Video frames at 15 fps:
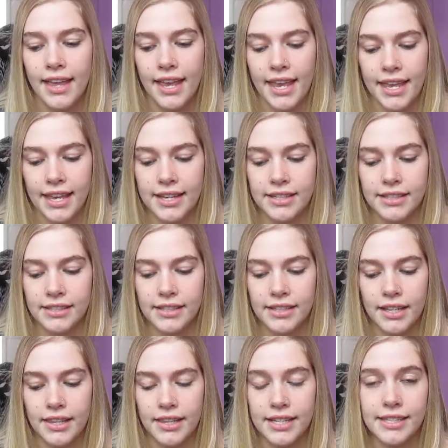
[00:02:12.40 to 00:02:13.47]
And
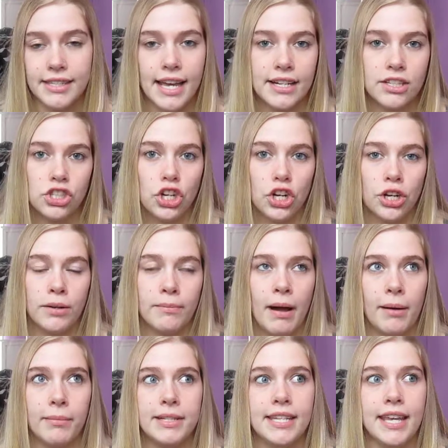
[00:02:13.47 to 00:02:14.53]
this next term
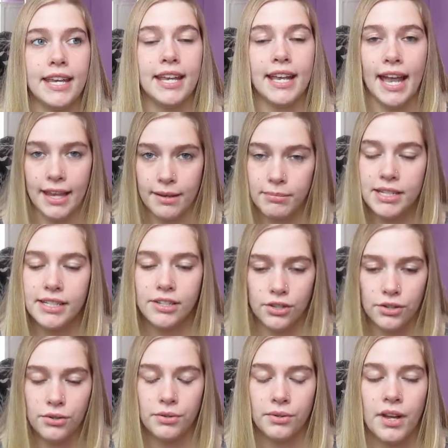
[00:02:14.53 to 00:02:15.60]
I'll be taking A&P
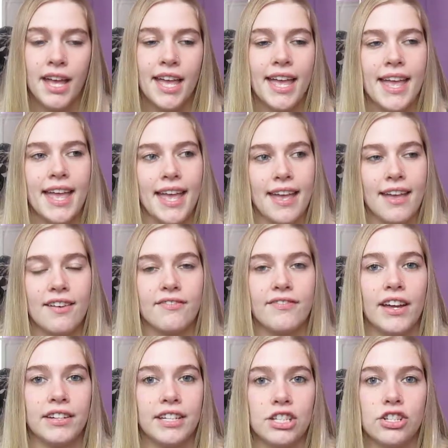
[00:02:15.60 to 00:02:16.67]
2 and
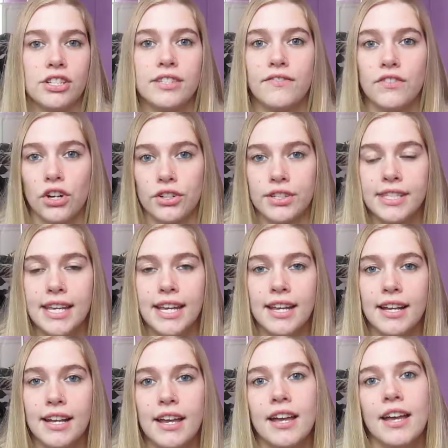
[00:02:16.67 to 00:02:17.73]
Foundations of
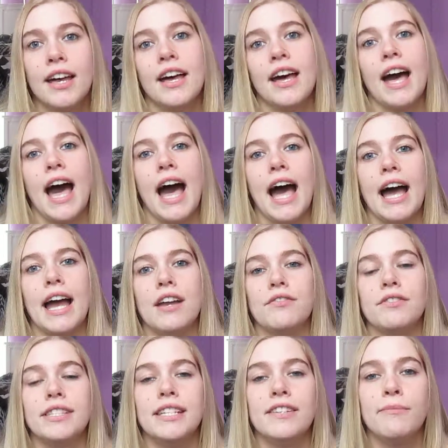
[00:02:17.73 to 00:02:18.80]
Nursing. I
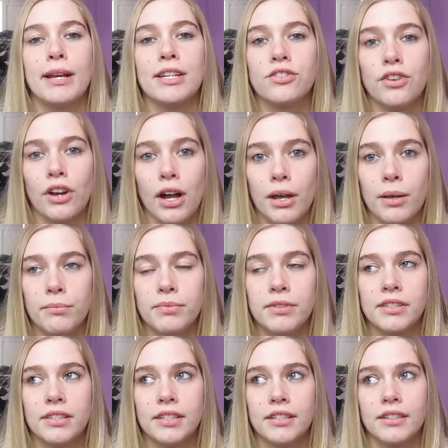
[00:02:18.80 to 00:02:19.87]
received my
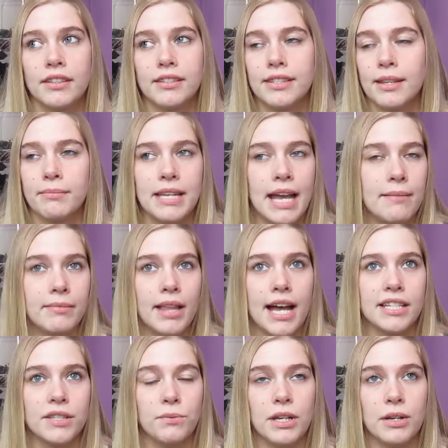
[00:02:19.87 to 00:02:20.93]
scrubs sometime
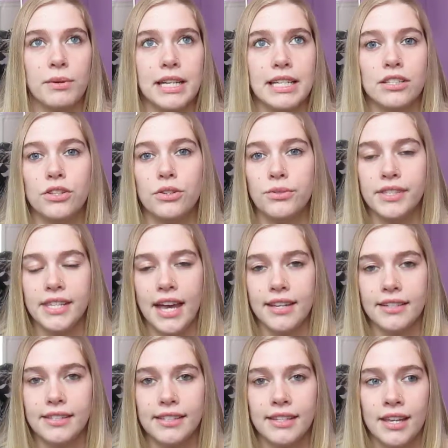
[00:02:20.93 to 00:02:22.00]
last week. We get 2
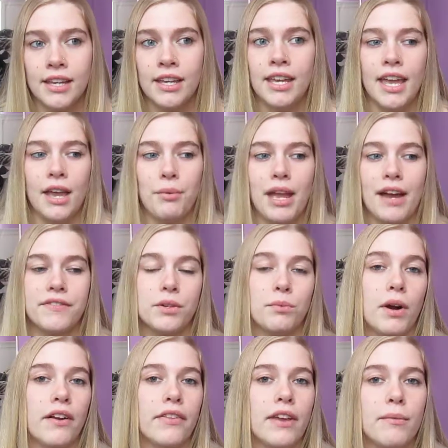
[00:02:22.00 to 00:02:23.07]
sets and we have to
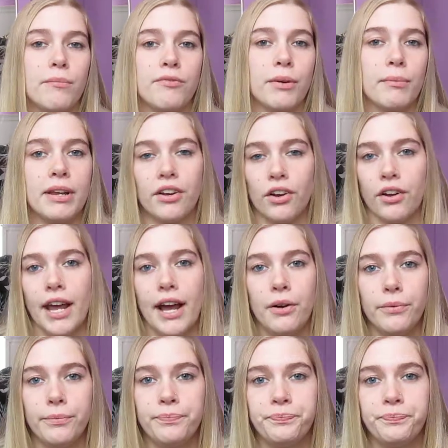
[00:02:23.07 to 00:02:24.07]
wear them from here on out.